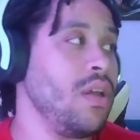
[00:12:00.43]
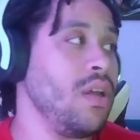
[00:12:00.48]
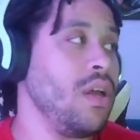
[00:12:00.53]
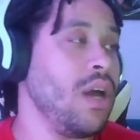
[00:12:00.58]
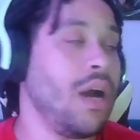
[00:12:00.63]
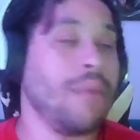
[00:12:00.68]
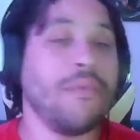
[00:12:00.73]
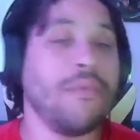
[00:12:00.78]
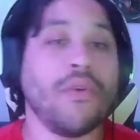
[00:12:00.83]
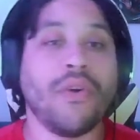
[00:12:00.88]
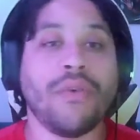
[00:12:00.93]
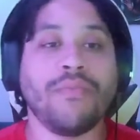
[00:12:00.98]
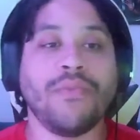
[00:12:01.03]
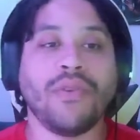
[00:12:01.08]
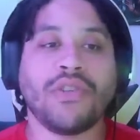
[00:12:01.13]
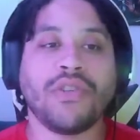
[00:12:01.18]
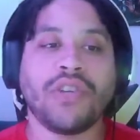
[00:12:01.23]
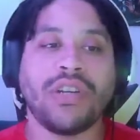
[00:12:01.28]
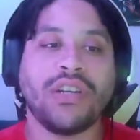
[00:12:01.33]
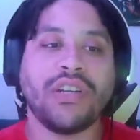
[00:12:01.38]
I'm not, I'm
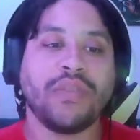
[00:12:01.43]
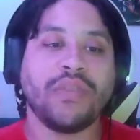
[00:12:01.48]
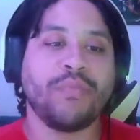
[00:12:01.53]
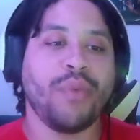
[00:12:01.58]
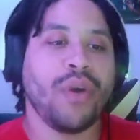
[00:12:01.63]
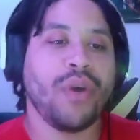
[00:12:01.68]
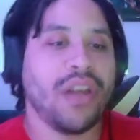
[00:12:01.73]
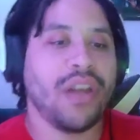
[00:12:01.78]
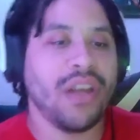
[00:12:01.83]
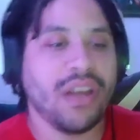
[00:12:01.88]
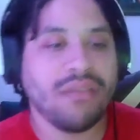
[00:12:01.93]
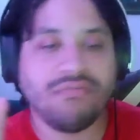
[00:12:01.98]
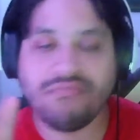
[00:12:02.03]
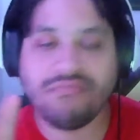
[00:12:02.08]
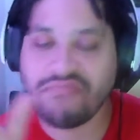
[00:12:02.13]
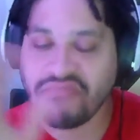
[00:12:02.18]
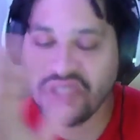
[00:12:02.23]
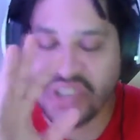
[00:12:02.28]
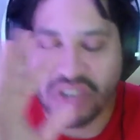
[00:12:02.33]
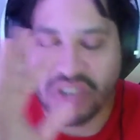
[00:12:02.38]
not trying to spoil it.
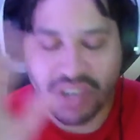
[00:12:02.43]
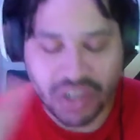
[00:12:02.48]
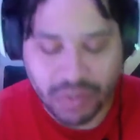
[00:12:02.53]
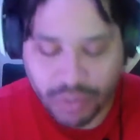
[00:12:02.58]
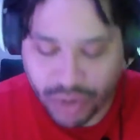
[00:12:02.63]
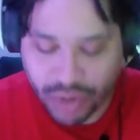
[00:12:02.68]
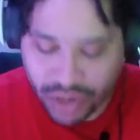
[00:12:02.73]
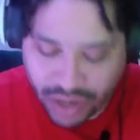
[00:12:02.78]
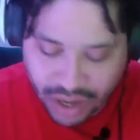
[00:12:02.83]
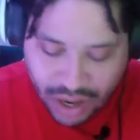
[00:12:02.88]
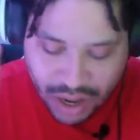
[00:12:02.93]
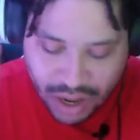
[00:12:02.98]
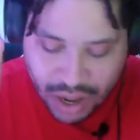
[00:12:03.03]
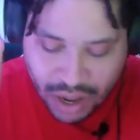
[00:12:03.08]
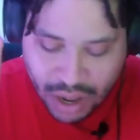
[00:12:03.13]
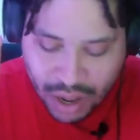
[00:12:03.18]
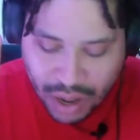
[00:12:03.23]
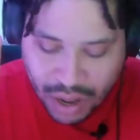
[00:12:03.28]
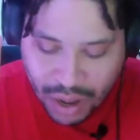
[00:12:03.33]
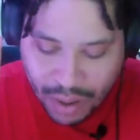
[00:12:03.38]
I'm not trying to spoil it,
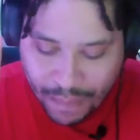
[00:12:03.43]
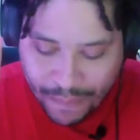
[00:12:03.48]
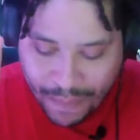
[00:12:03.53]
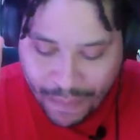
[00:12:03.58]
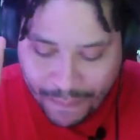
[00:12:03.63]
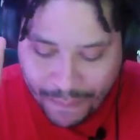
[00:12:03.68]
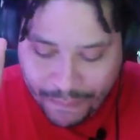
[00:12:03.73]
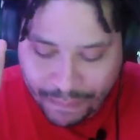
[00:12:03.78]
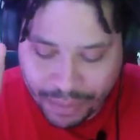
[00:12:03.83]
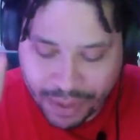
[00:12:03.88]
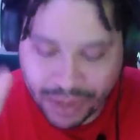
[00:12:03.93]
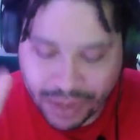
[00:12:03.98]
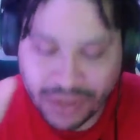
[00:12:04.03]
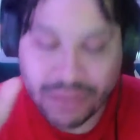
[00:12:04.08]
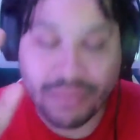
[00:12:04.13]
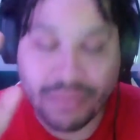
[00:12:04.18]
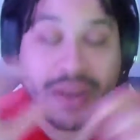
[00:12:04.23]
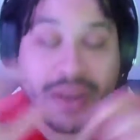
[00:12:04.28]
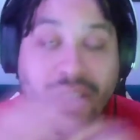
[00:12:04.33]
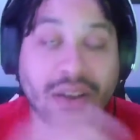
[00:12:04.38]
but
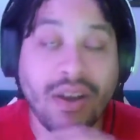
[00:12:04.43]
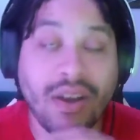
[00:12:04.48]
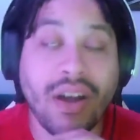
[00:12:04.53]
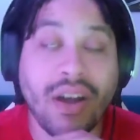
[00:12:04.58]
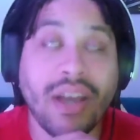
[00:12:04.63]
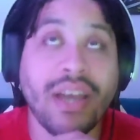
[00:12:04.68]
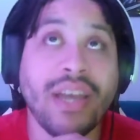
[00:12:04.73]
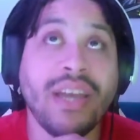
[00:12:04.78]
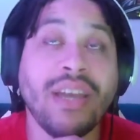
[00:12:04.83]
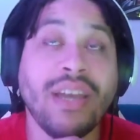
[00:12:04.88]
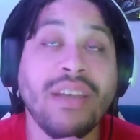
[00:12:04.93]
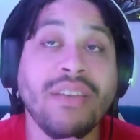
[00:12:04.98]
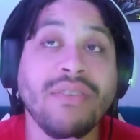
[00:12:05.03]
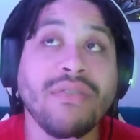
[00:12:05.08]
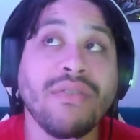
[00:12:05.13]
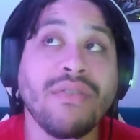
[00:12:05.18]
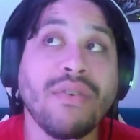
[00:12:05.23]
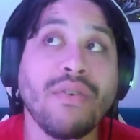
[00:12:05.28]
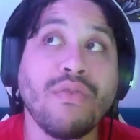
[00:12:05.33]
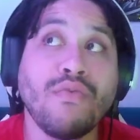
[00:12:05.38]
Peacemaker
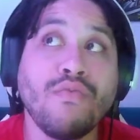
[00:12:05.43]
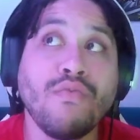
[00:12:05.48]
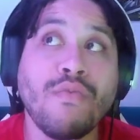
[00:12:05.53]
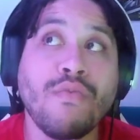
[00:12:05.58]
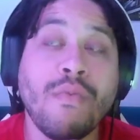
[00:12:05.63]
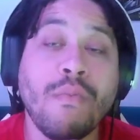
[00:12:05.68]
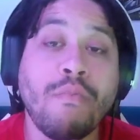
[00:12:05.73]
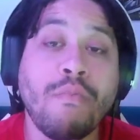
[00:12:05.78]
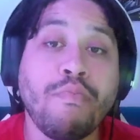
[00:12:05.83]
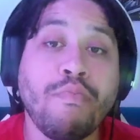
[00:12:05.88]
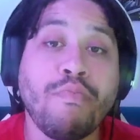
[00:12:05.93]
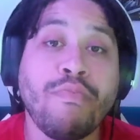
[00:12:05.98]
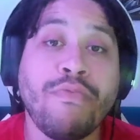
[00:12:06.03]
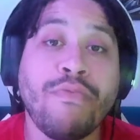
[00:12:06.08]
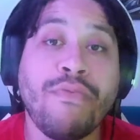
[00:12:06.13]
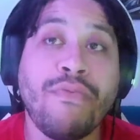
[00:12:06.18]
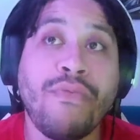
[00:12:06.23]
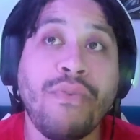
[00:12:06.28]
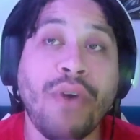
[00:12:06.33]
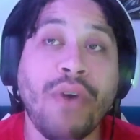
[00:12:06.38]
is
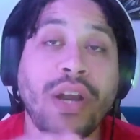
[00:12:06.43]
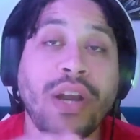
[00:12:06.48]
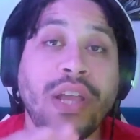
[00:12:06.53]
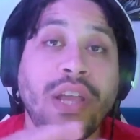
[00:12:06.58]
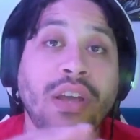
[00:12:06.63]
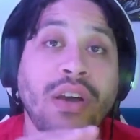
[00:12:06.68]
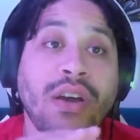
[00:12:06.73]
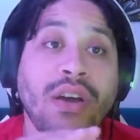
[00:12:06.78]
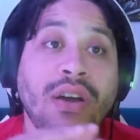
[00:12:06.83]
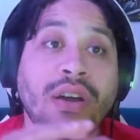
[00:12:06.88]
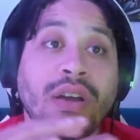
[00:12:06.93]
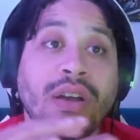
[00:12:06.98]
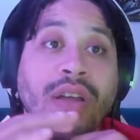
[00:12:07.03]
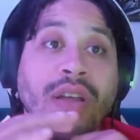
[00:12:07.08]
funnier.